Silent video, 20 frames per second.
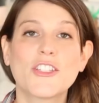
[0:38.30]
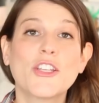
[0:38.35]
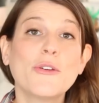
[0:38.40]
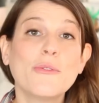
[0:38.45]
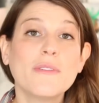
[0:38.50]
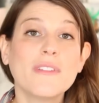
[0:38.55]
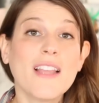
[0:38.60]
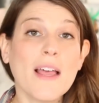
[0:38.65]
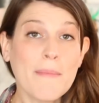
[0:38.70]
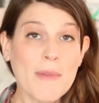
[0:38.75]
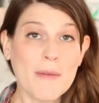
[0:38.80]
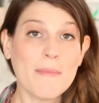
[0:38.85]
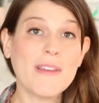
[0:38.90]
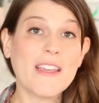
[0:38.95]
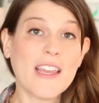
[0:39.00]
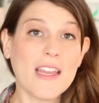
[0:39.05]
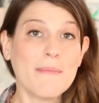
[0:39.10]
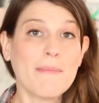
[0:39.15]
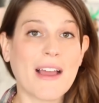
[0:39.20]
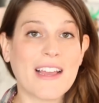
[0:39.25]
So let me
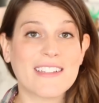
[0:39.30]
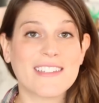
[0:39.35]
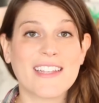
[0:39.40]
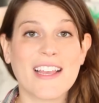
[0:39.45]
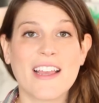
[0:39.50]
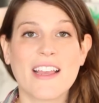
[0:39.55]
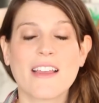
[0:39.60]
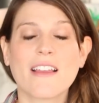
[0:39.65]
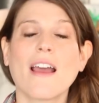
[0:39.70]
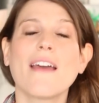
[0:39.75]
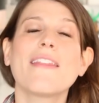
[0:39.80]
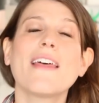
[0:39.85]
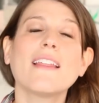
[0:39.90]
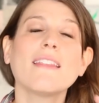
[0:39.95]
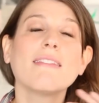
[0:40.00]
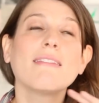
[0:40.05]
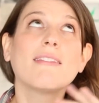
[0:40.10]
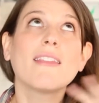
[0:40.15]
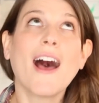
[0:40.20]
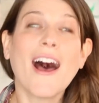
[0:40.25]
begin by saying
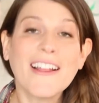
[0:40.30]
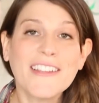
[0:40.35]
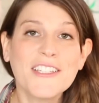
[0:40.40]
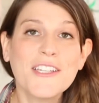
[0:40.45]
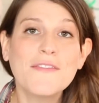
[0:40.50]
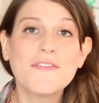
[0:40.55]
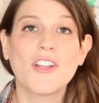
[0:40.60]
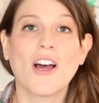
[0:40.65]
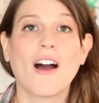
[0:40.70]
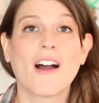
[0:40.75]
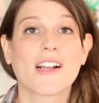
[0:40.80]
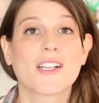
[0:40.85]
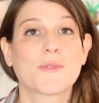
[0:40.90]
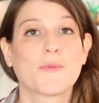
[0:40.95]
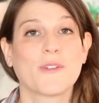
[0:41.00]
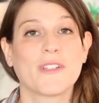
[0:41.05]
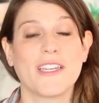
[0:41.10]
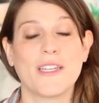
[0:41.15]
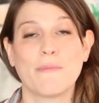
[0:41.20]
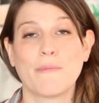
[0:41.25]
that lots of dogs
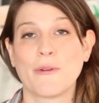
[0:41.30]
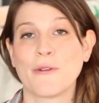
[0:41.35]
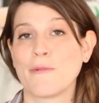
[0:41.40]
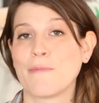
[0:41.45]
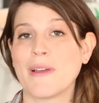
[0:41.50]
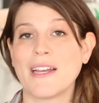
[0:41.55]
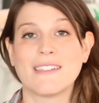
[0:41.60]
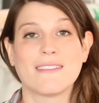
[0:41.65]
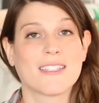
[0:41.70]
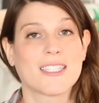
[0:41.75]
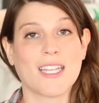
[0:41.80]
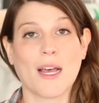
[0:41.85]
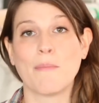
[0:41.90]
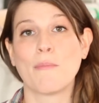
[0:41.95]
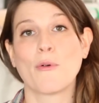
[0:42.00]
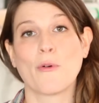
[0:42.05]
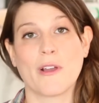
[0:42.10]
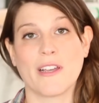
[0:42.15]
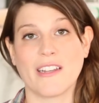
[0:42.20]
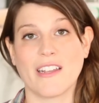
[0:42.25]
will eat poop at
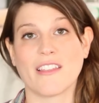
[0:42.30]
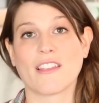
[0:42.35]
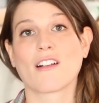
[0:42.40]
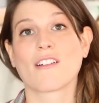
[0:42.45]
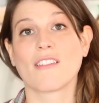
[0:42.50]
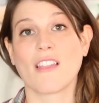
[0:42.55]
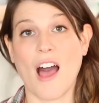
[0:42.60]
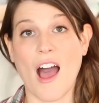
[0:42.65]
some point in their